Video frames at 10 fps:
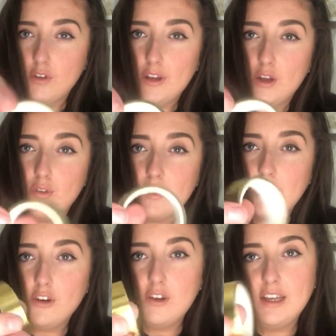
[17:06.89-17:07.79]
Really good for
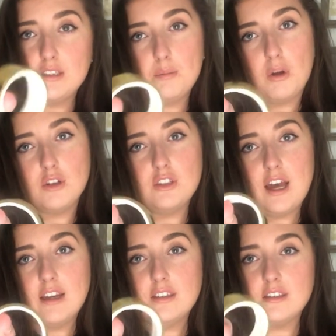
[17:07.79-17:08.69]
like creative
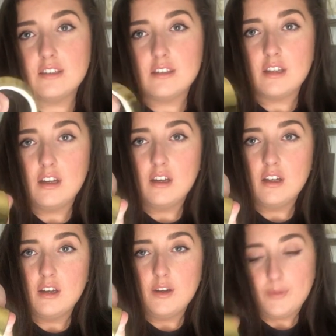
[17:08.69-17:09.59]
projects.
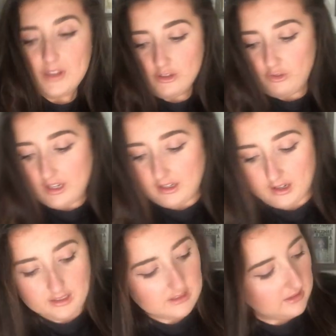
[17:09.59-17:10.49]
That's really
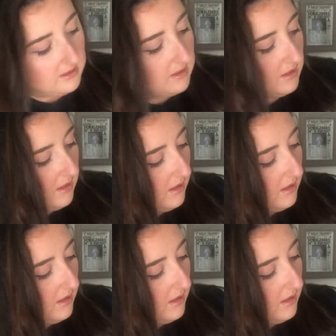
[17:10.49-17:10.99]
nice.